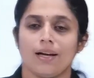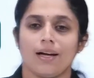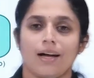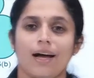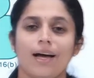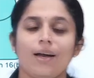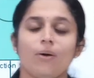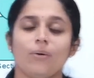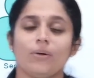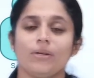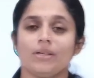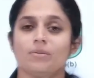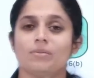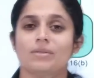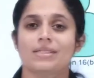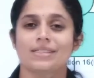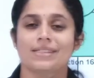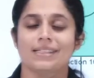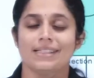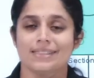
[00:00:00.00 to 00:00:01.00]
Hello,
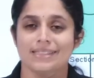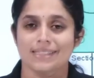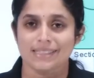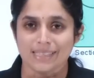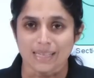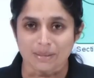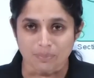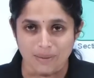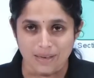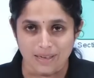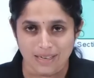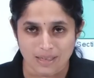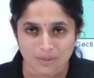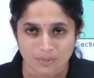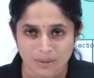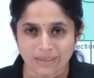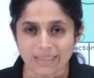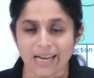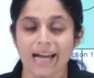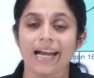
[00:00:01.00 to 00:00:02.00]
Namaste. This is Aparna
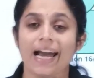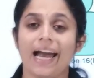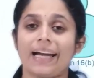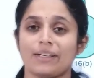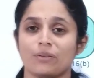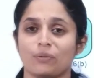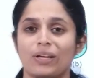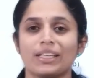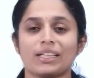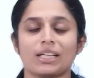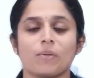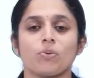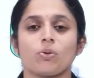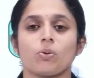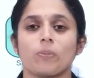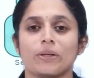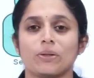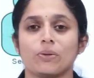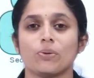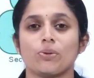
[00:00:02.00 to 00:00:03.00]
Bhat and welcome
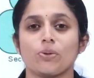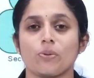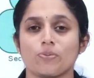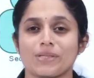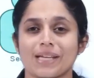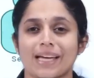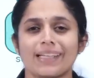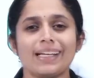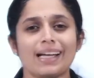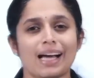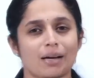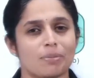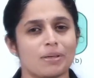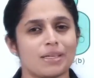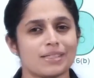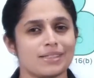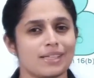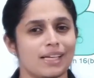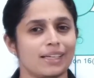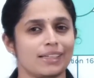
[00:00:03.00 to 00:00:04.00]
to my YouTube channel
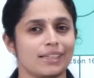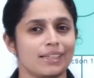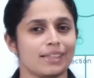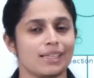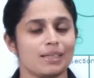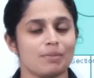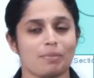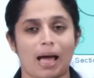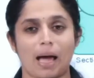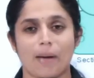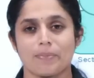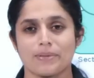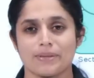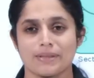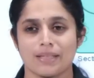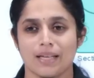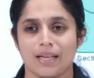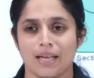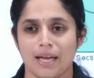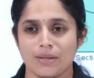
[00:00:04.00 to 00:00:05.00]
Abhijna Legal Maps.
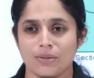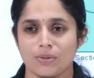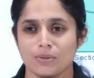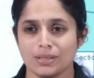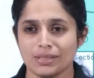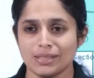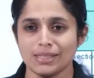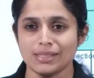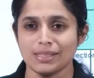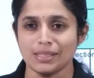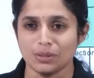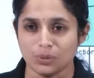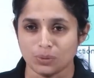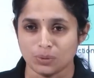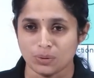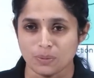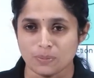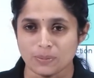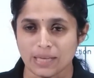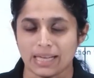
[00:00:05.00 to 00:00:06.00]
So, this is a
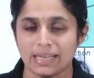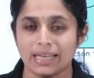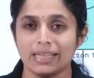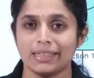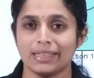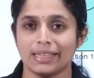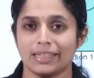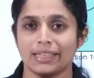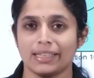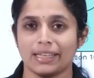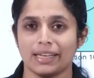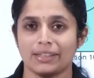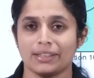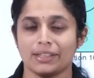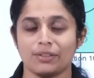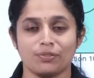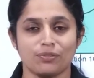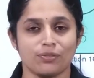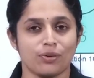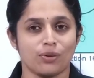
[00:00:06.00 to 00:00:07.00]
YouTube channel
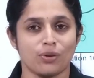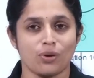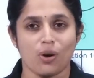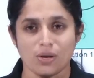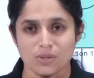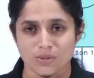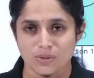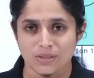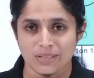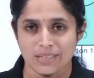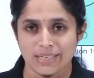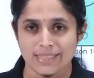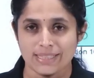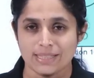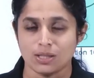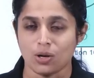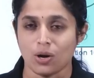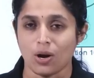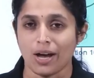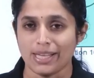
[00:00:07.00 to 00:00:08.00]
dedicated for law
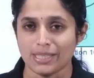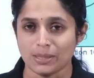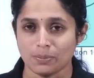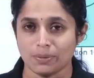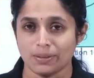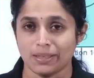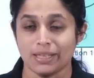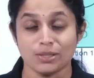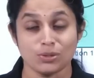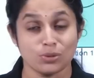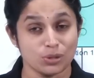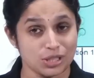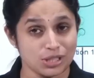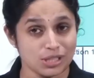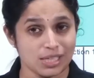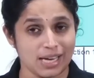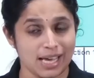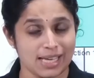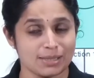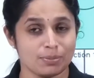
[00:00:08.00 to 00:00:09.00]
students, law aspirants,
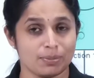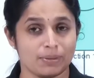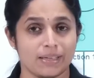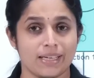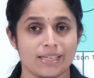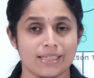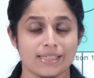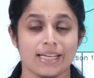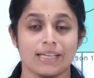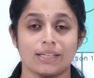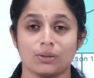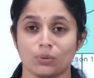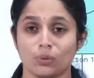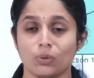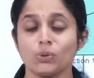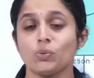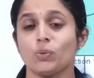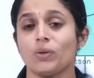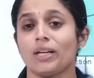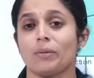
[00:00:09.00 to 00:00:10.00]
judicial aspirants and
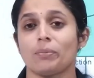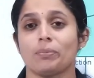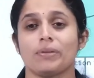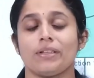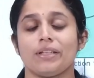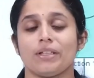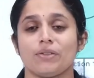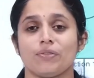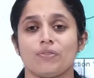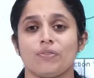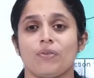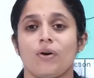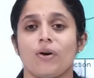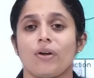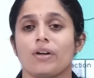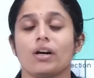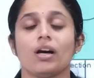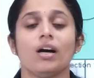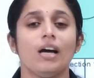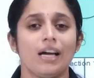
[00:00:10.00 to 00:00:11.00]
those who are appearing
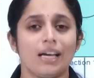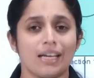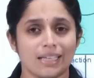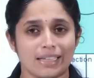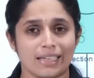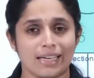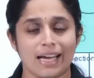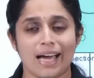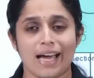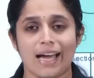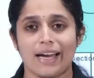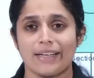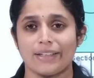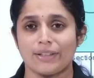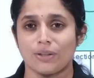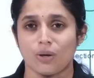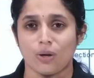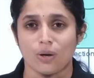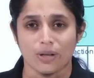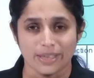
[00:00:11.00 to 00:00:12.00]
for
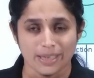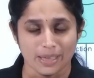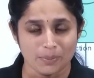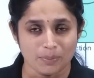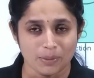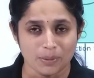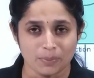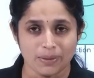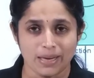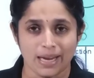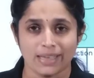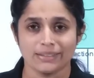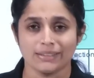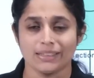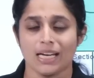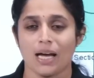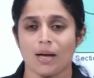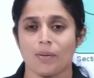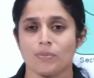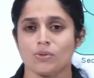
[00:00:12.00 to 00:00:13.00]
CLAT or APP
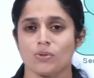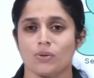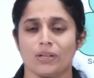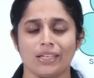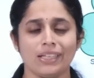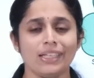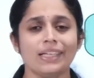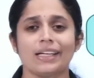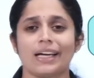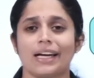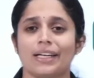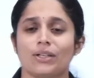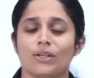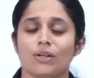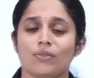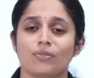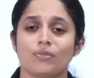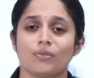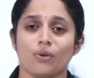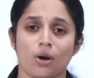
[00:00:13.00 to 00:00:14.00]
exams or any kind
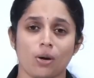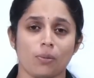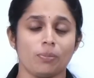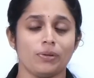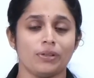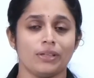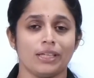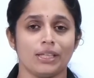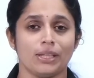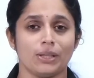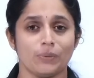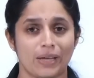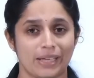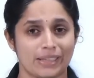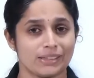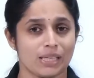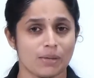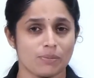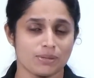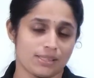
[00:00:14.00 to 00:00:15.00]
of competitive
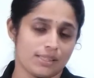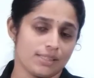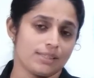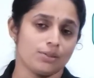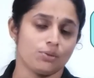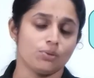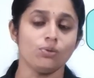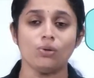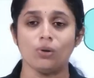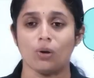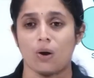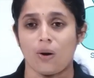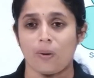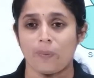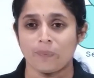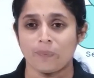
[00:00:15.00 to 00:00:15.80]
exams related to law.